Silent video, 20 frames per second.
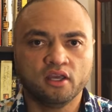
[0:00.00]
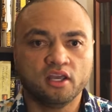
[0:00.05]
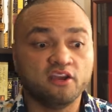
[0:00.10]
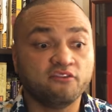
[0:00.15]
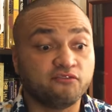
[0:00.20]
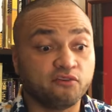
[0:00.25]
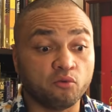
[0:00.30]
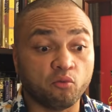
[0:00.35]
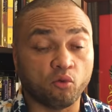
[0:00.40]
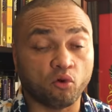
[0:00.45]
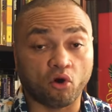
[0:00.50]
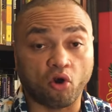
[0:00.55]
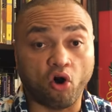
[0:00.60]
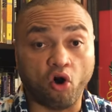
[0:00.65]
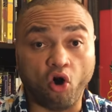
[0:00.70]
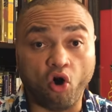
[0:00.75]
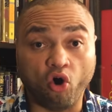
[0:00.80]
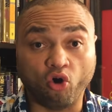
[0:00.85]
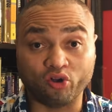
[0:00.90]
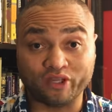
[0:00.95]
If it were
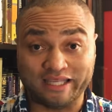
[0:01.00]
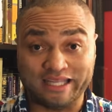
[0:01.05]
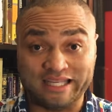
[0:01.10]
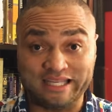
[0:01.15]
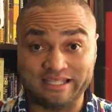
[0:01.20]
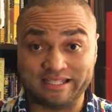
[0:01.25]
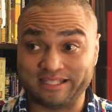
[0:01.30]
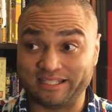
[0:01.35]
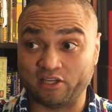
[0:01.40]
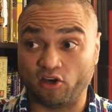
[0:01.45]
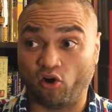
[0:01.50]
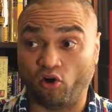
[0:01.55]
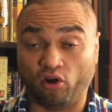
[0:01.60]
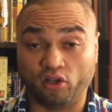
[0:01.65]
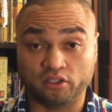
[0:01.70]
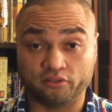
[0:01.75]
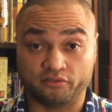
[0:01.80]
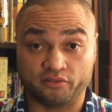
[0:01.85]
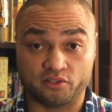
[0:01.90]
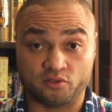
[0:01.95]
all easy,
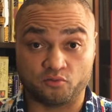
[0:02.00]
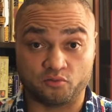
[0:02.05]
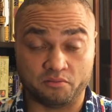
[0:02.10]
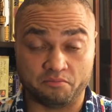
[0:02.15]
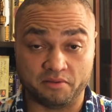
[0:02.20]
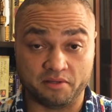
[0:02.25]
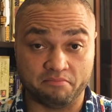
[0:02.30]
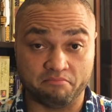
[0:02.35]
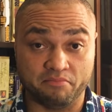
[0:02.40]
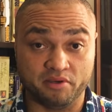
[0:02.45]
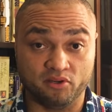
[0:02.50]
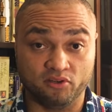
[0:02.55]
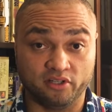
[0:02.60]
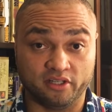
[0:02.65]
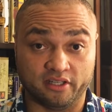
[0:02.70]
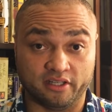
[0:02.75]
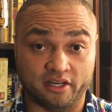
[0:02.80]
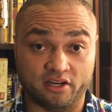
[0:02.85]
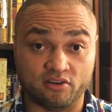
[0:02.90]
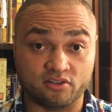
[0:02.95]
all of us would be
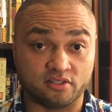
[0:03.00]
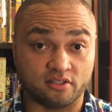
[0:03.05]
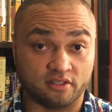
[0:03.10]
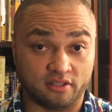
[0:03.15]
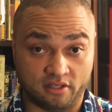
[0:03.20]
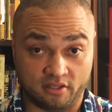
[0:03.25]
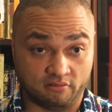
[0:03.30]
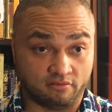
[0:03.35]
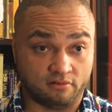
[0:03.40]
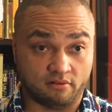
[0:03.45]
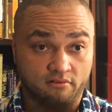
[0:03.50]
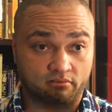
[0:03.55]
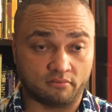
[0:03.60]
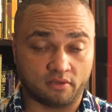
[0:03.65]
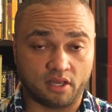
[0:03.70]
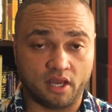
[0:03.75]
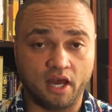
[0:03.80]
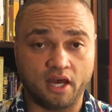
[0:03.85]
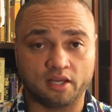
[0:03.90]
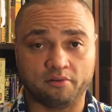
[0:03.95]
billionaires and then the
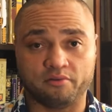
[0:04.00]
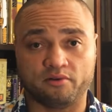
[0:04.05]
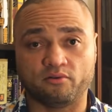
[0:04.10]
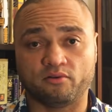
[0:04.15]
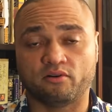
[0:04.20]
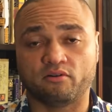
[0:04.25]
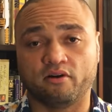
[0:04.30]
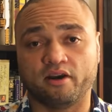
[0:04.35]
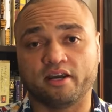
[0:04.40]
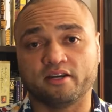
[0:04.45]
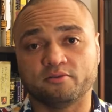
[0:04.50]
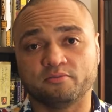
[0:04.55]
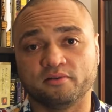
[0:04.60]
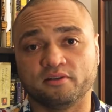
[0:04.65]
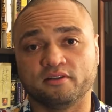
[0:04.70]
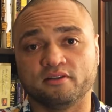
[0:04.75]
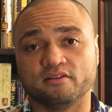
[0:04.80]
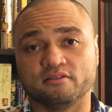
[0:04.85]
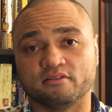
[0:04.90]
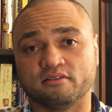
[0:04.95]
economy would crash
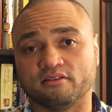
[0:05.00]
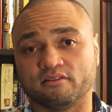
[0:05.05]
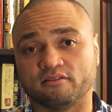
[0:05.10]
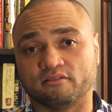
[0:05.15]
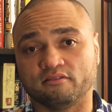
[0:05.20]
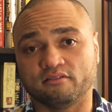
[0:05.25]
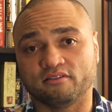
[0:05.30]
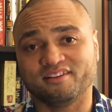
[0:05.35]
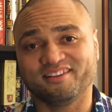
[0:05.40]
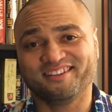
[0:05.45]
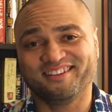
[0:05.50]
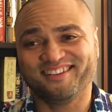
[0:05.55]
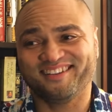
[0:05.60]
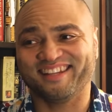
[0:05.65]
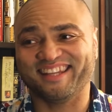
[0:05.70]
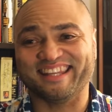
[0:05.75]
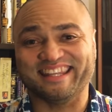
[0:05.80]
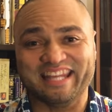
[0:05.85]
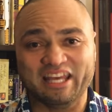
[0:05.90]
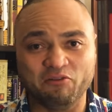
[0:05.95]
because then,
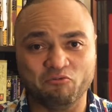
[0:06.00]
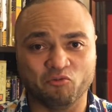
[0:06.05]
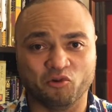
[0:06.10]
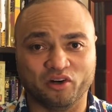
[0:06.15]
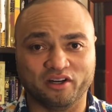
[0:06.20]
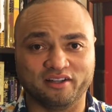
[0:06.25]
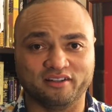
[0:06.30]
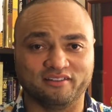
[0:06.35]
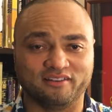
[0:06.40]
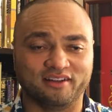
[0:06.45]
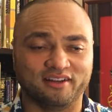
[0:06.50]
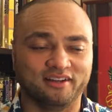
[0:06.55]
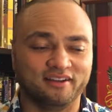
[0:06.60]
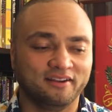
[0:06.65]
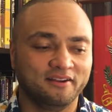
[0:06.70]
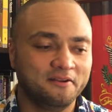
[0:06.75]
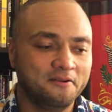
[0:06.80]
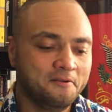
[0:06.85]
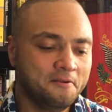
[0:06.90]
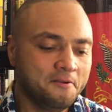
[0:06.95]
then what, right?